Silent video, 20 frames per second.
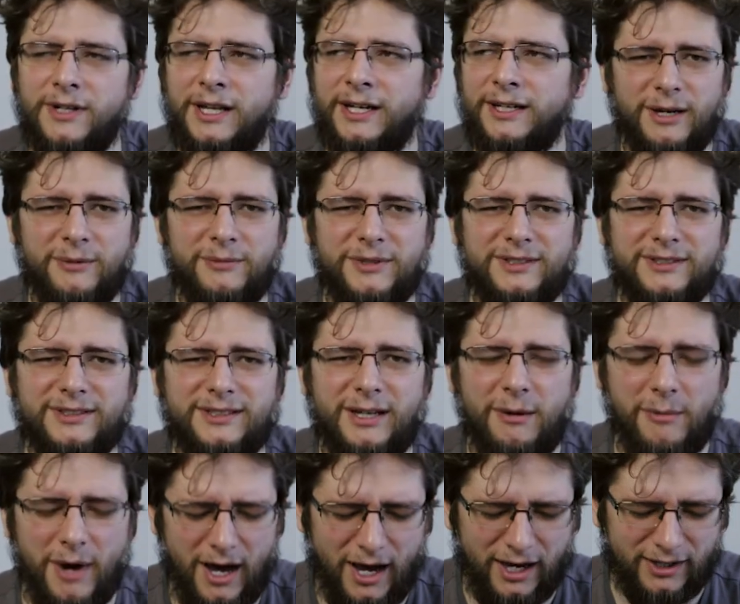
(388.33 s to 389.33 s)
Like, I mean,
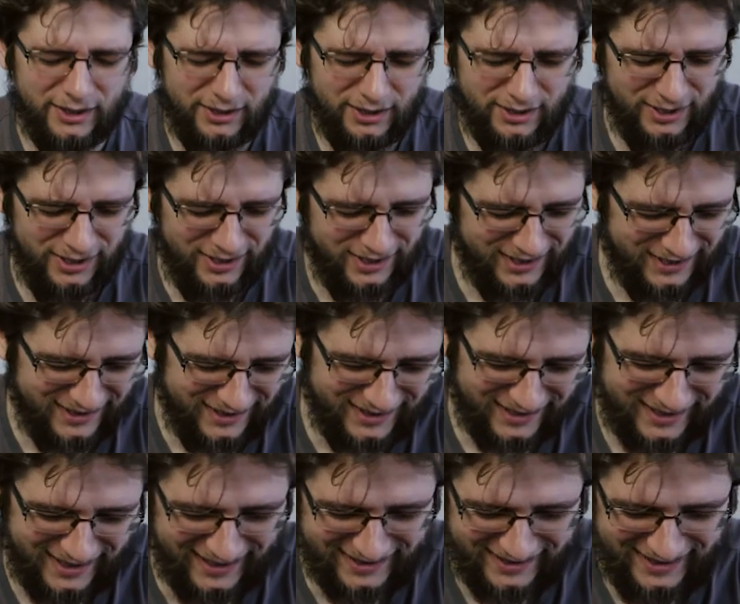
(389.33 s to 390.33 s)
come on.
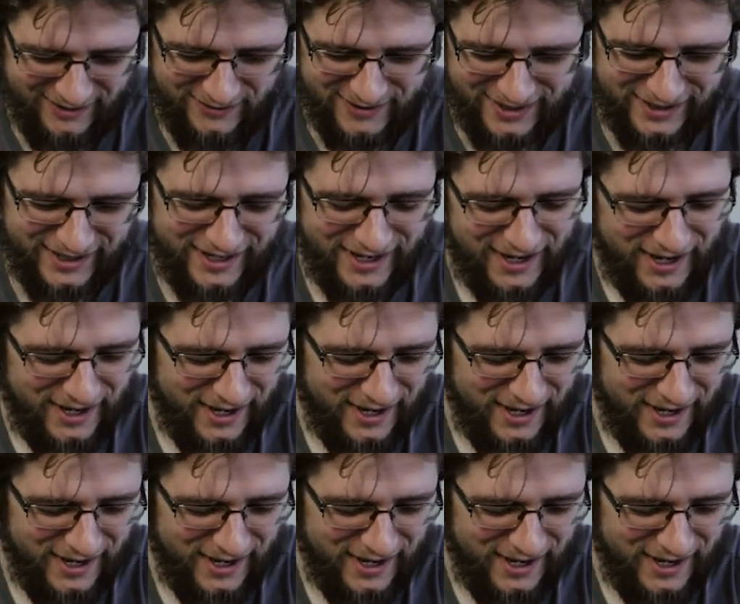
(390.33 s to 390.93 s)
Damn it.